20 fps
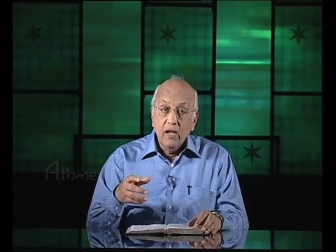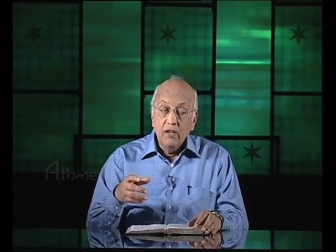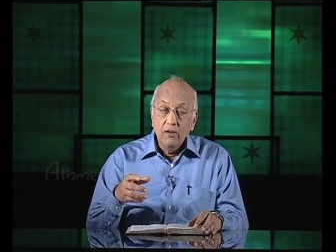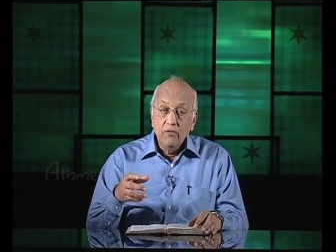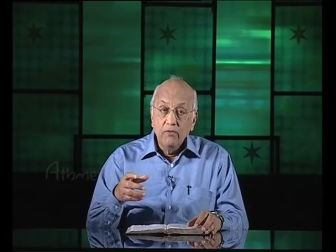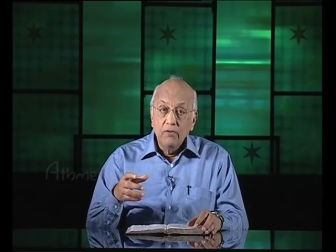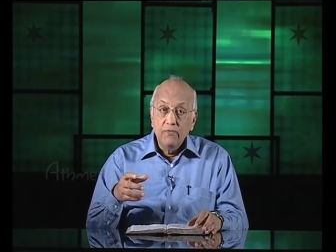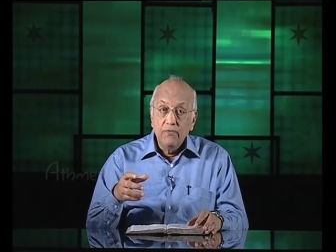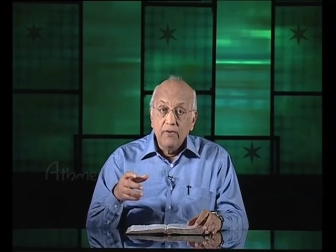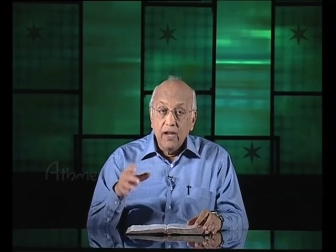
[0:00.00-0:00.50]

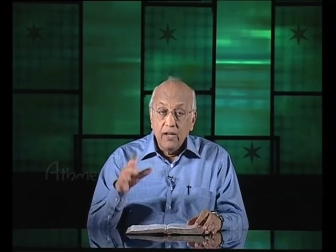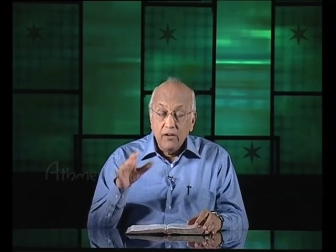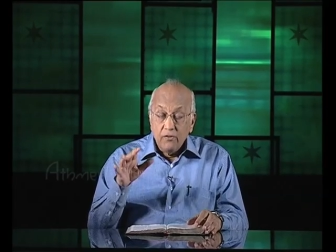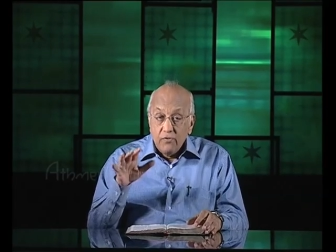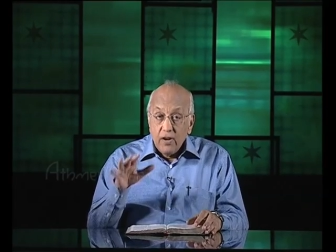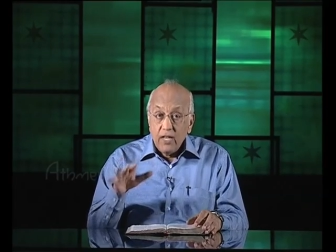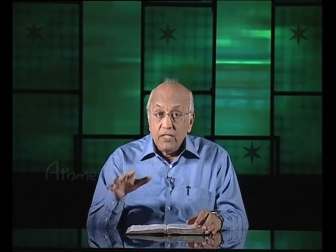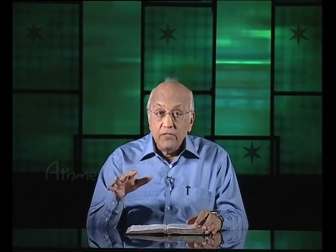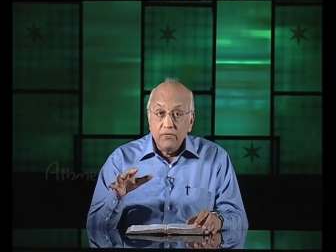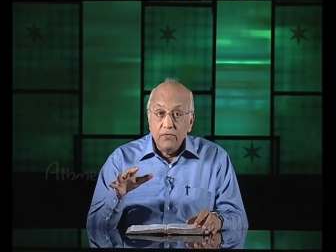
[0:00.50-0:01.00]
and you will
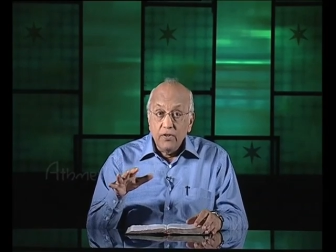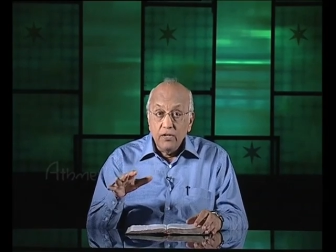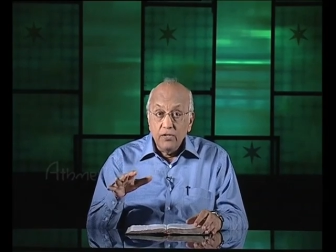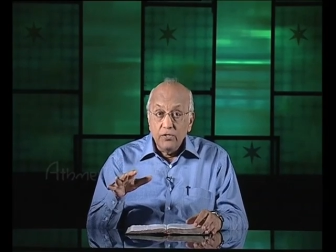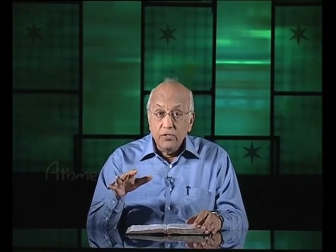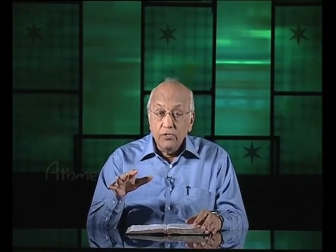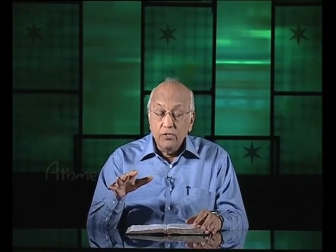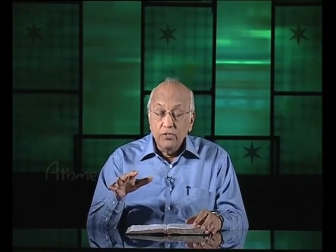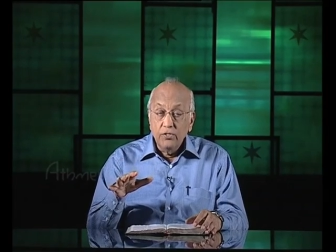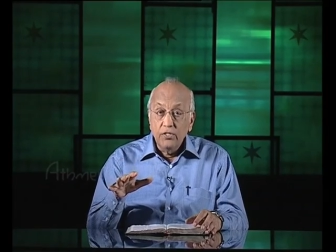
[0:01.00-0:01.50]
find rest for
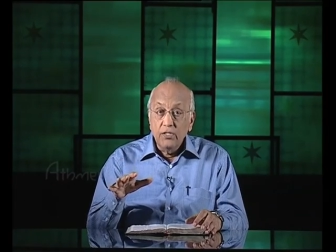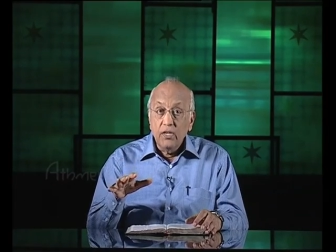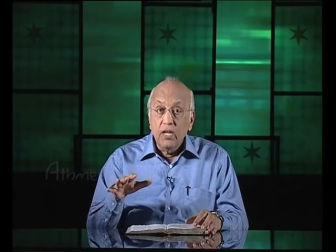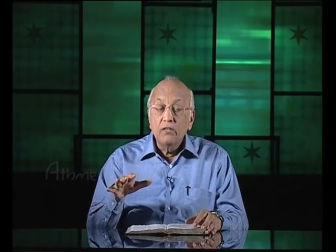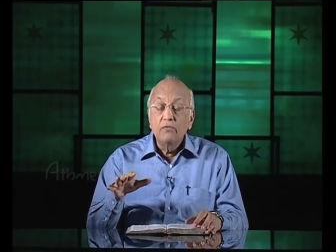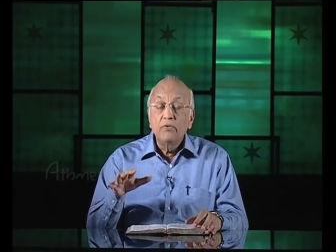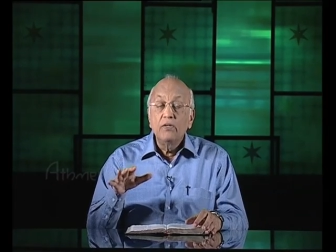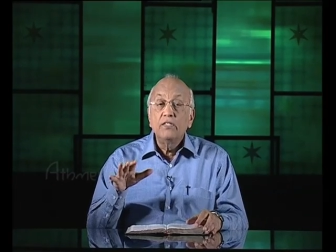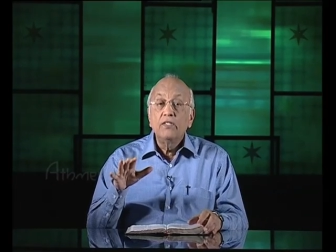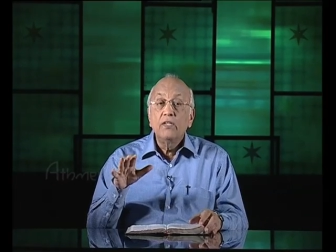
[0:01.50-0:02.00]
your souls. In
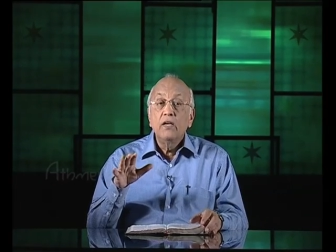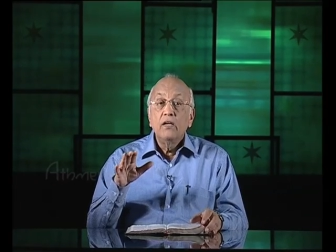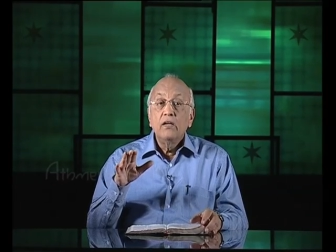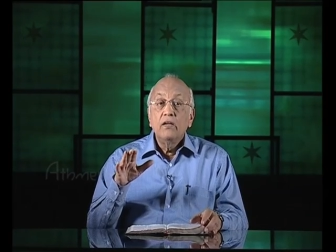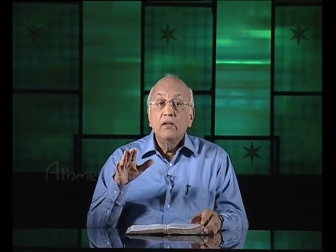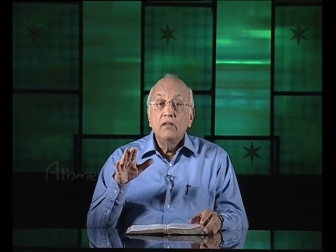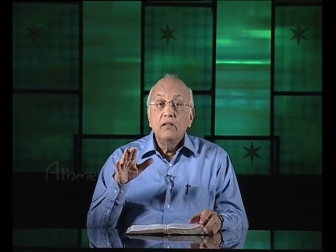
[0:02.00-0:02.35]
other words,